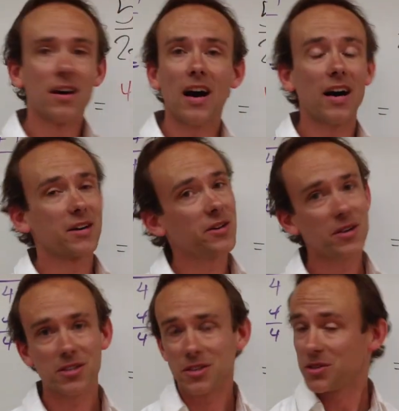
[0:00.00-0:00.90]
I
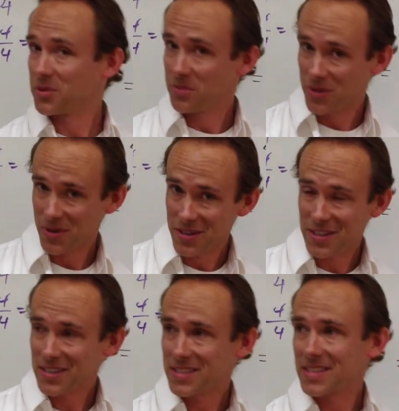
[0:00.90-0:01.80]
encourage you to do more of
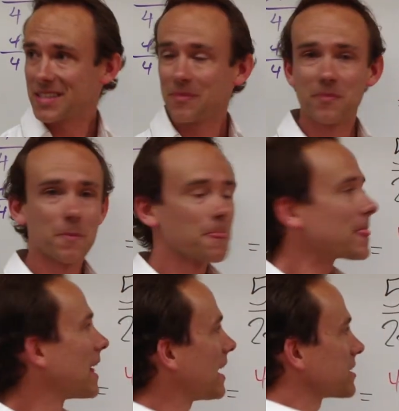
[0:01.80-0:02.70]
these.
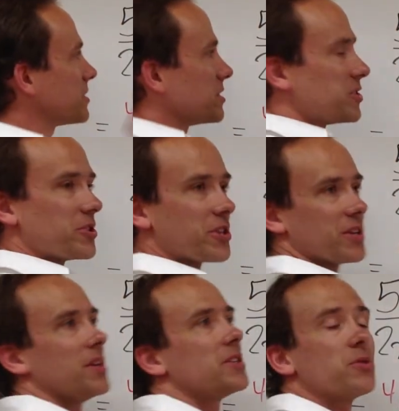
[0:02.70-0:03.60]
I encourage you to,
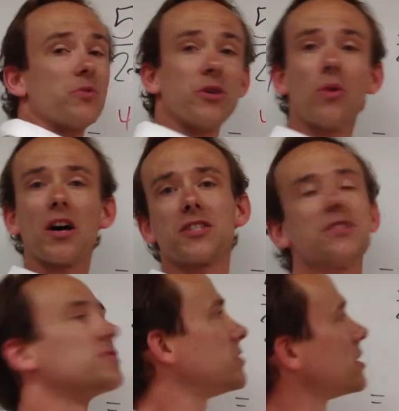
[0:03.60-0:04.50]
to rewatch
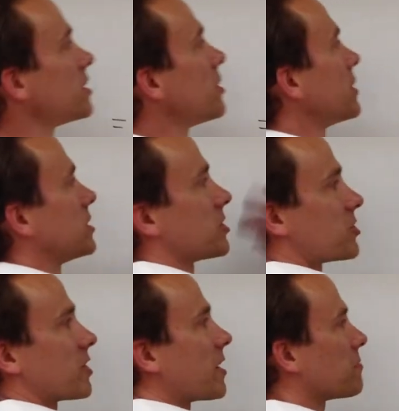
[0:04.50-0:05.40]
this video and
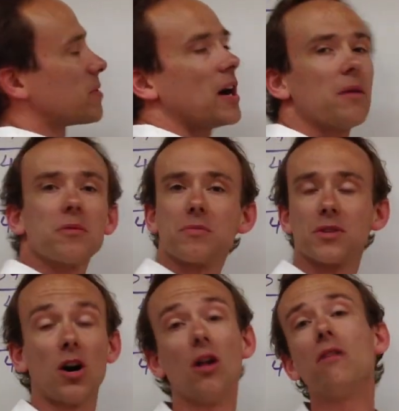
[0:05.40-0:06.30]
just try the
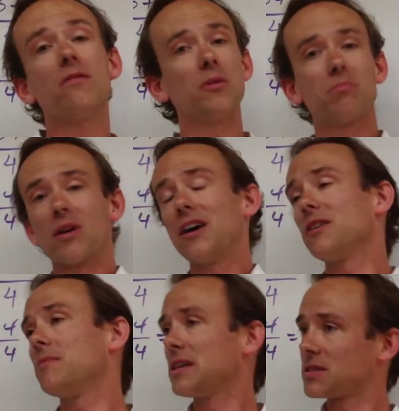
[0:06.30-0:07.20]
problems, all of them,
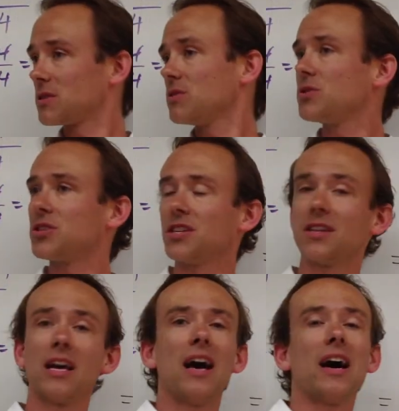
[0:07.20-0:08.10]
prior to my solution.
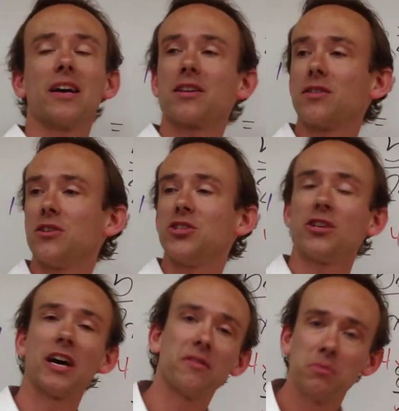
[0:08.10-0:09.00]
I encourage you
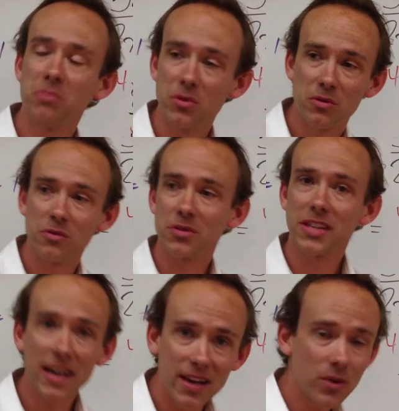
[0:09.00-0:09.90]
to have a beautiful
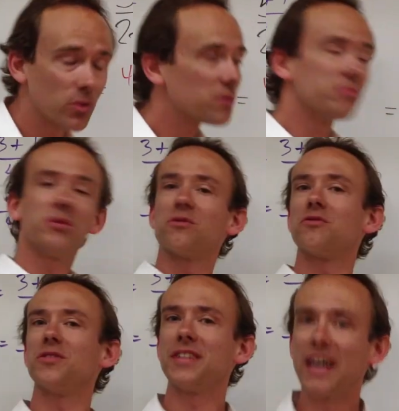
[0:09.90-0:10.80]
day or a
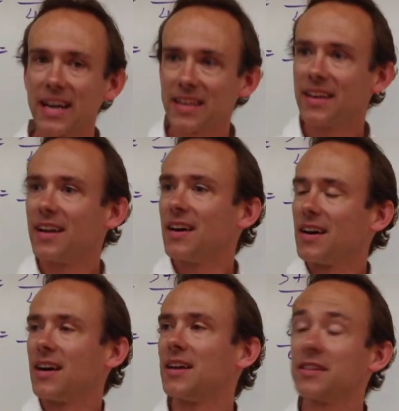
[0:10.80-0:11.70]
beautiful night.
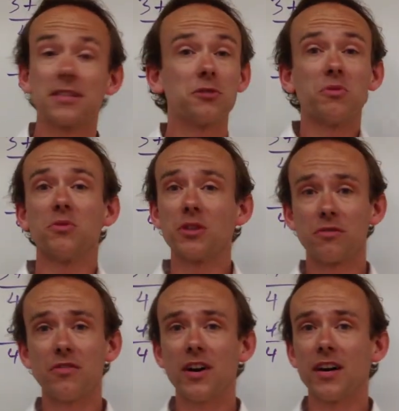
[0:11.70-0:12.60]
Uh, this has been really
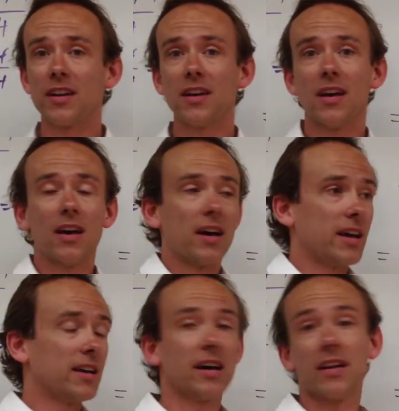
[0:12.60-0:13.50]
fun
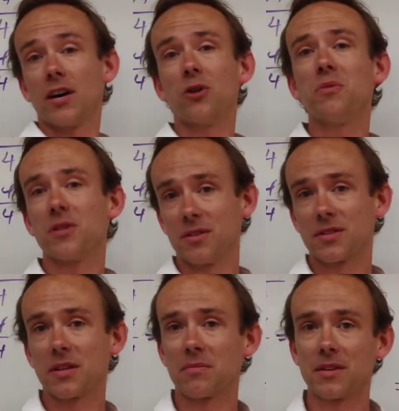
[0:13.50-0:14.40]
and I, and I hope you learned
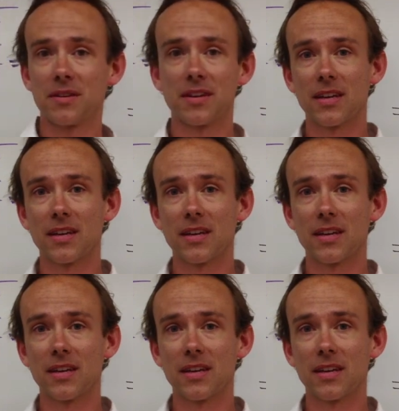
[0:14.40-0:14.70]
something.